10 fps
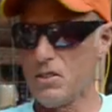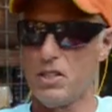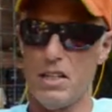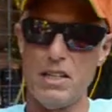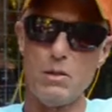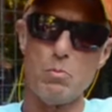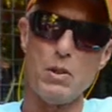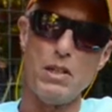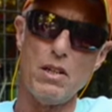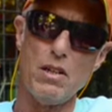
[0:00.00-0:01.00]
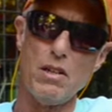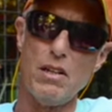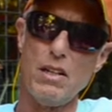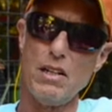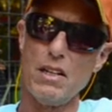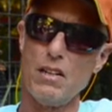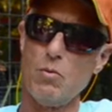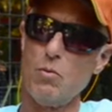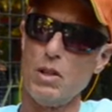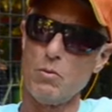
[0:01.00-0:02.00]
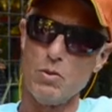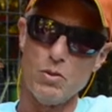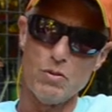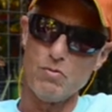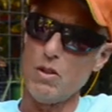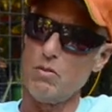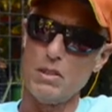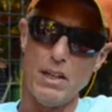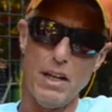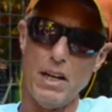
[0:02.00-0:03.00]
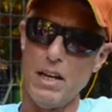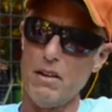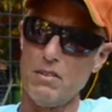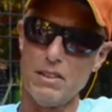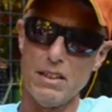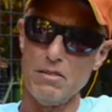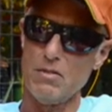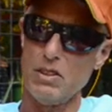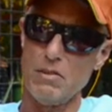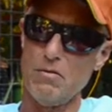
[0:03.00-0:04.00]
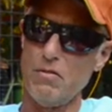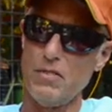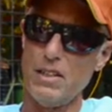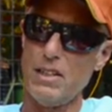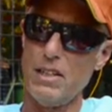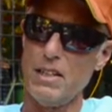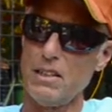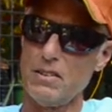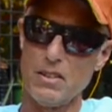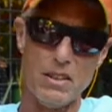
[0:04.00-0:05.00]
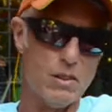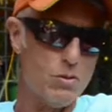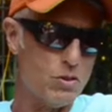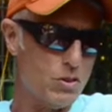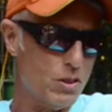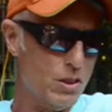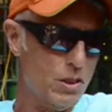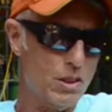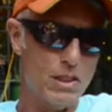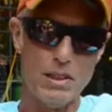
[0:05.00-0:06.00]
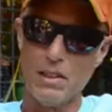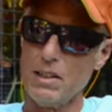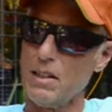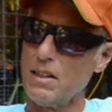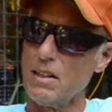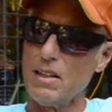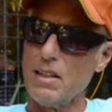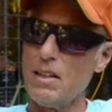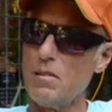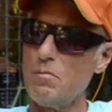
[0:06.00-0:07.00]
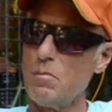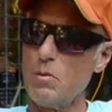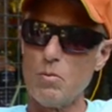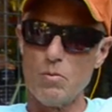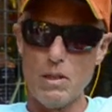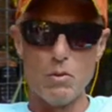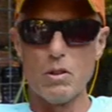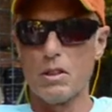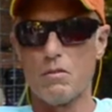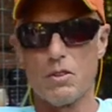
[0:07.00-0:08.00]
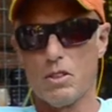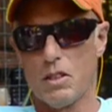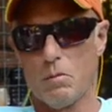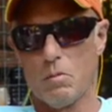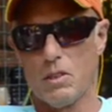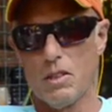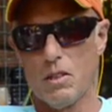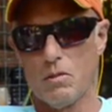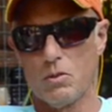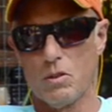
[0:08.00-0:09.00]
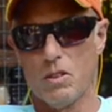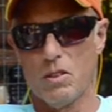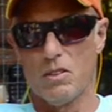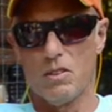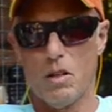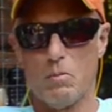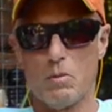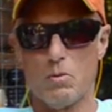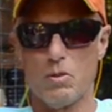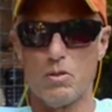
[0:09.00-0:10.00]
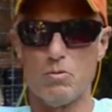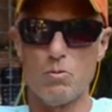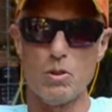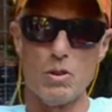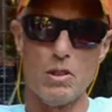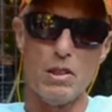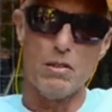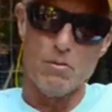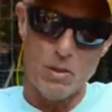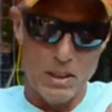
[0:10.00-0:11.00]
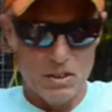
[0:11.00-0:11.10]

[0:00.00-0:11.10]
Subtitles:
jetties pretty hard, and the wind was okay, everything seemed fine, clarity was good. But and we're looking for tarpon, you know, because we'd heard tarpon were what they